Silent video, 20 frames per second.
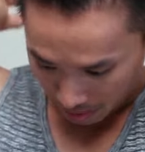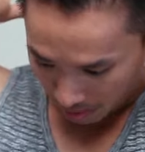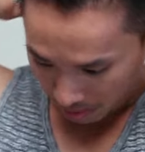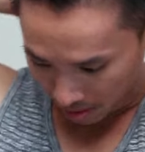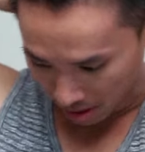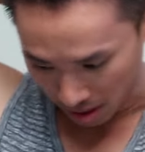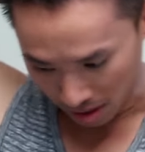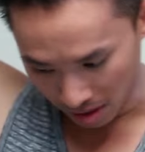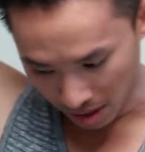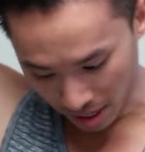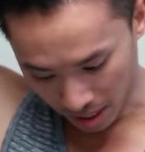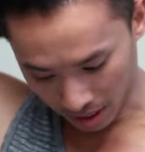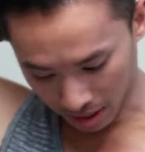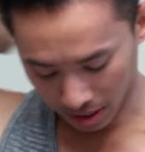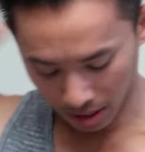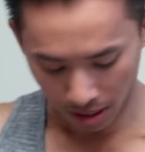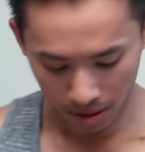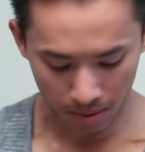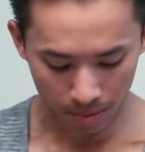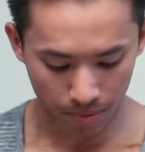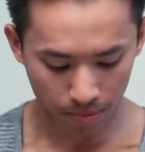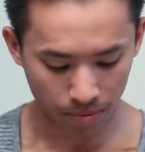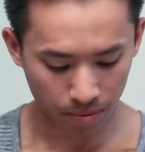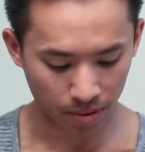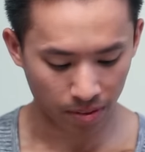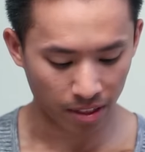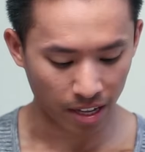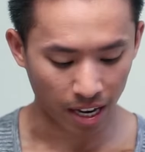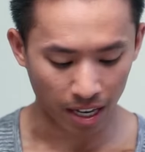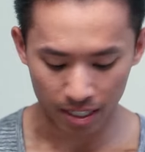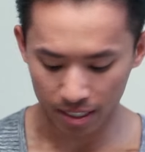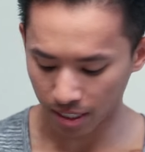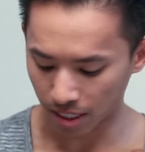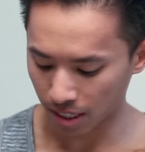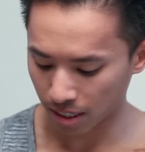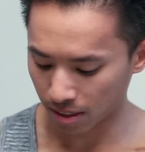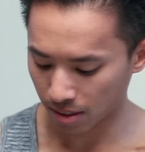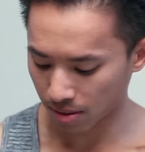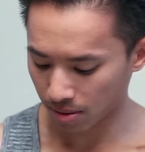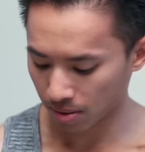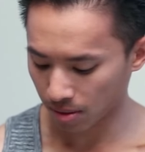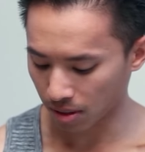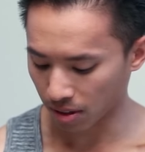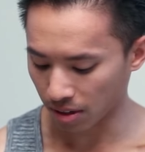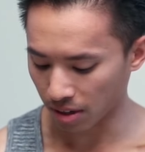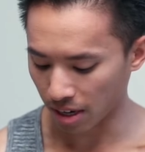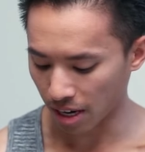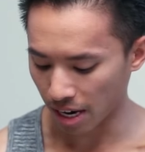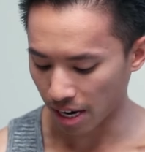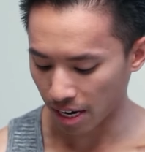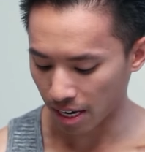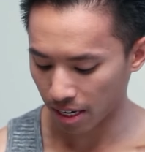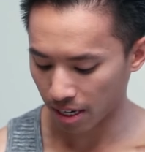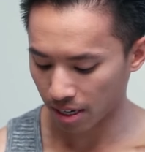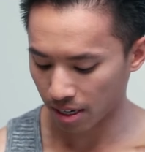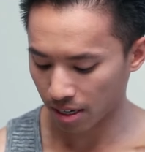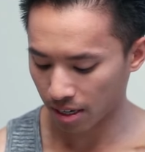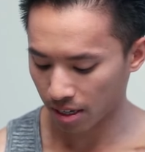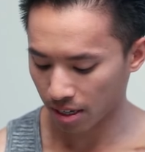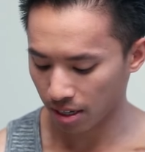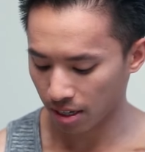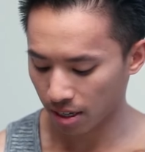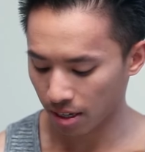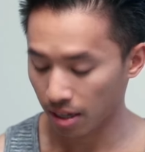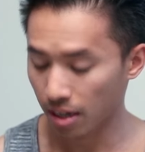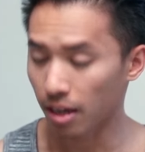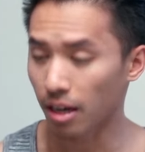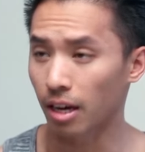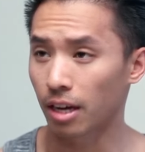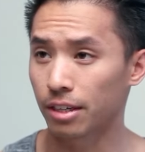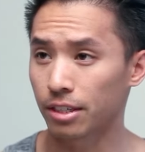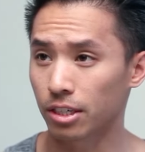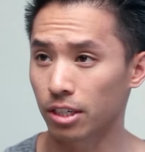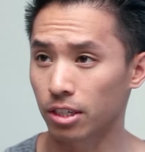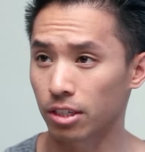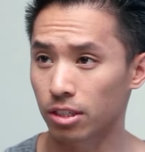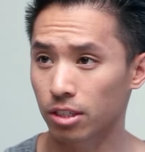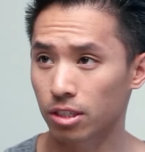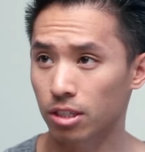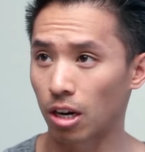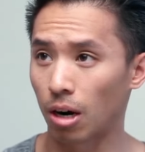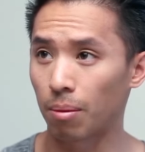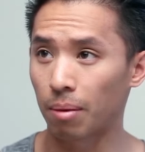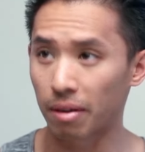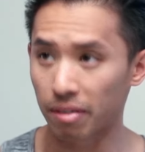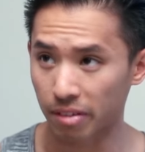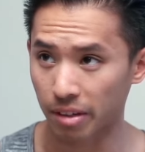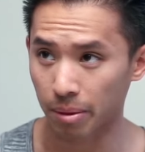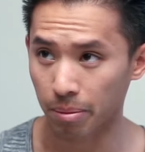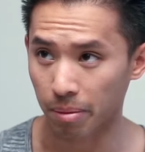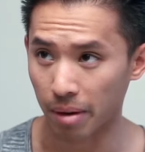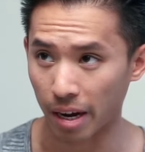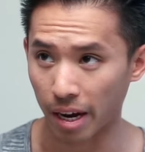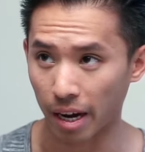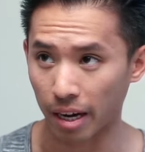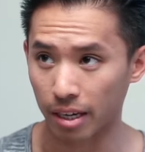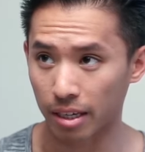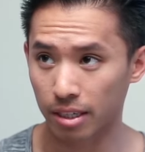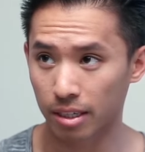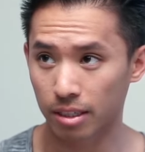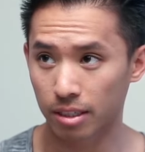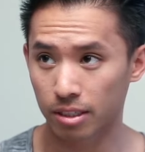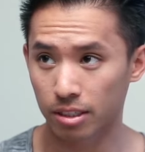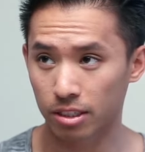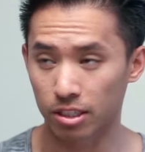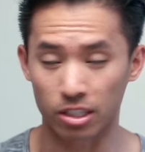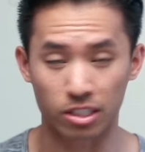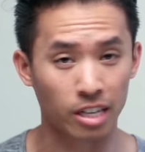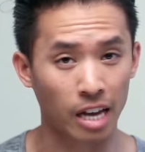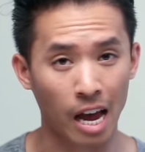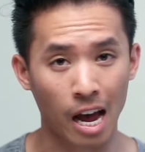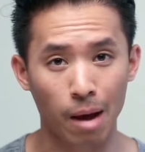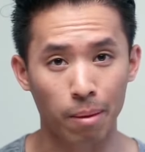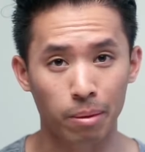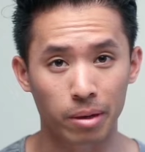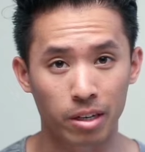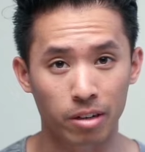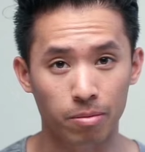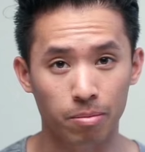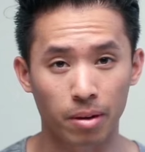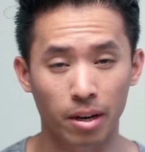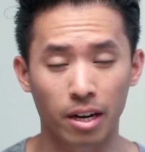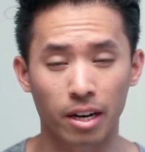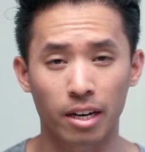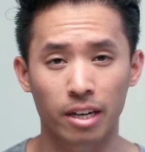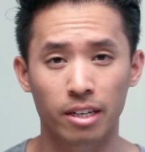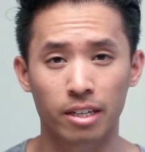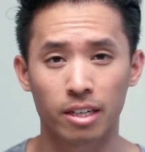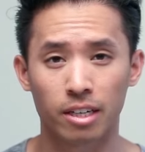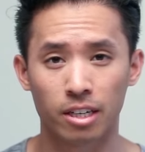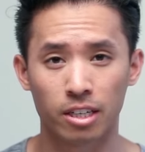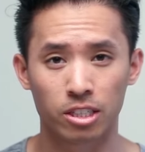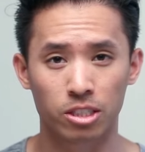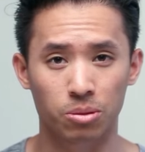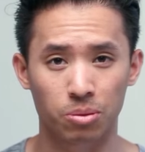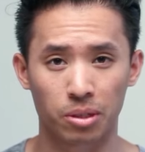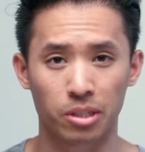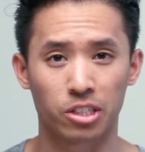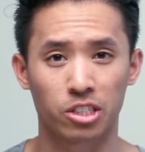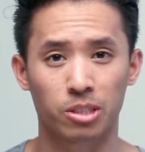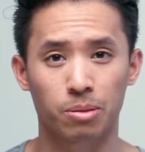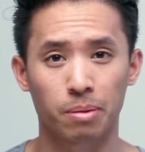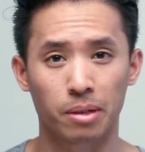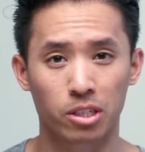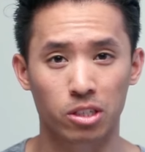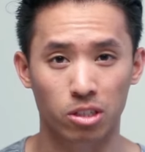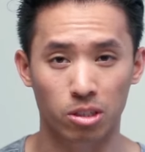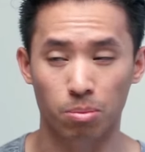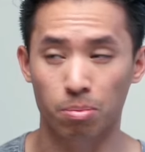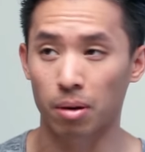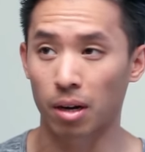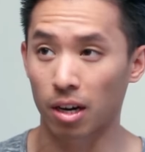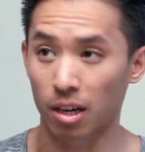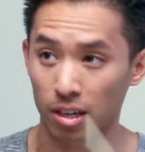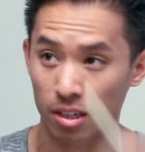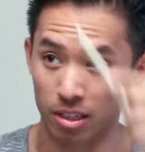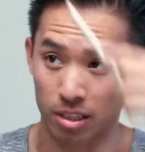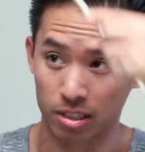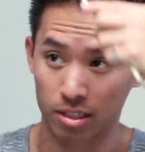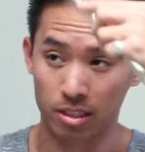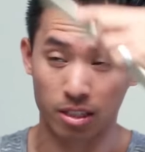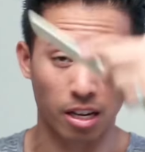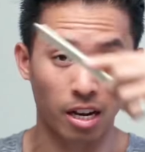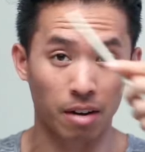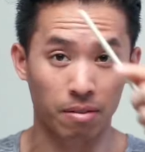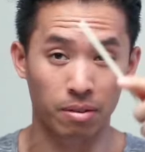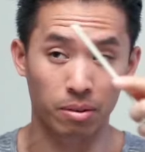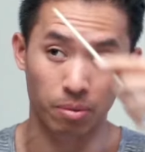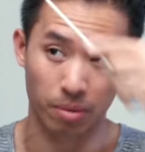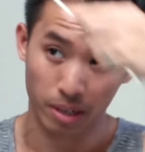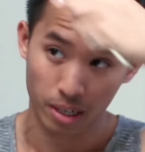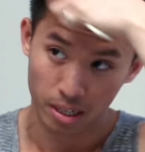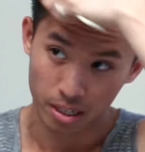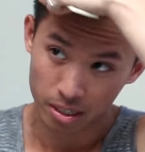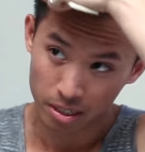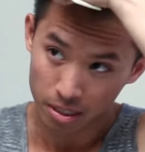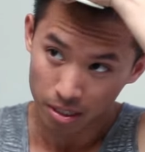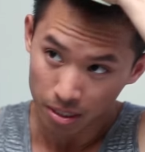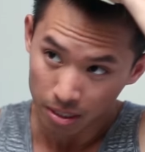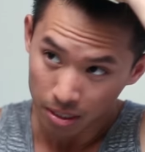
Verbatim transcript: Alright, so with that done, we'll go ahead and just comb everything back. Just a habit of mine to really just make sure the product is everywhere.